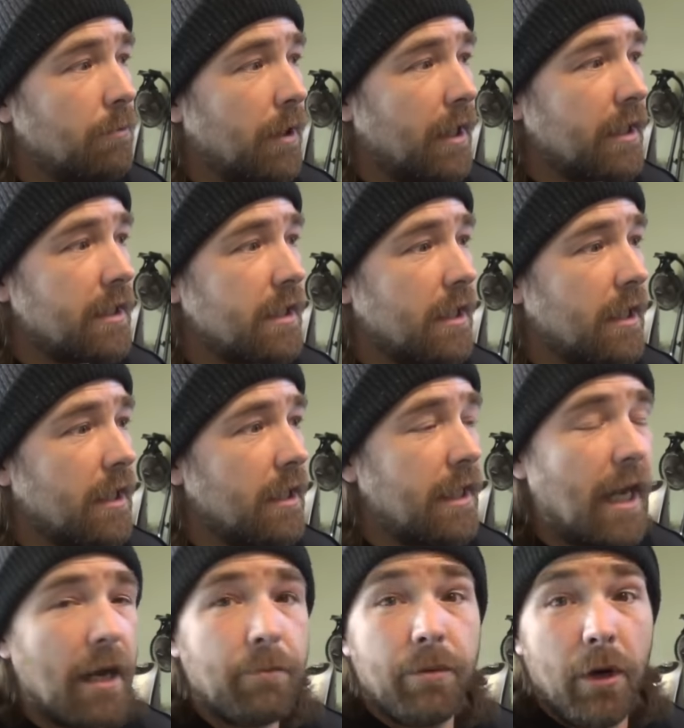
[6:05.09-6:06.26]
But uh,
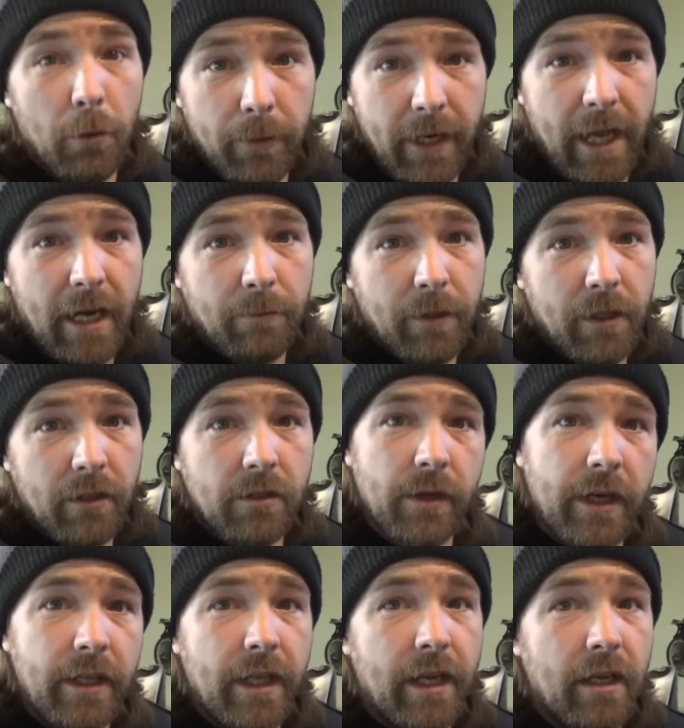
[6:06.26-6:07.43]
yeah, pro banana peels,
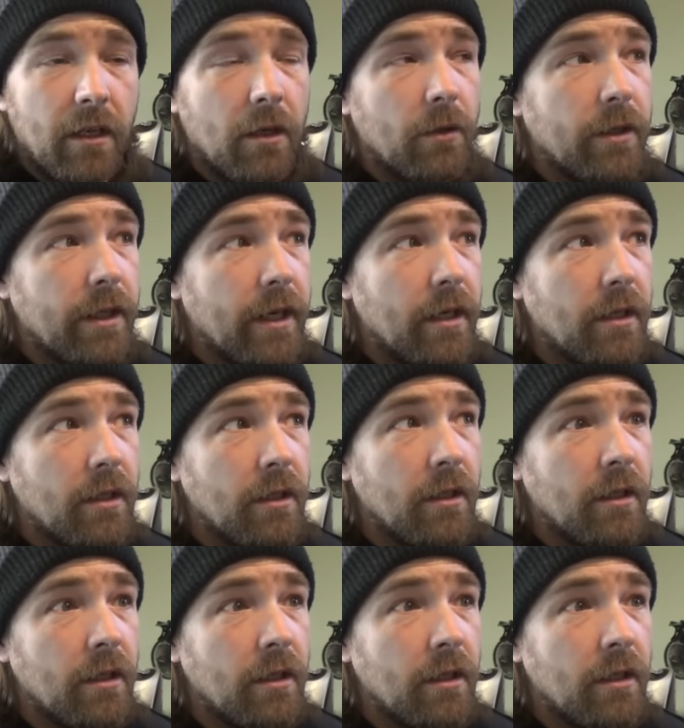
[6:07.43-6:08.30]
right? They can go in there.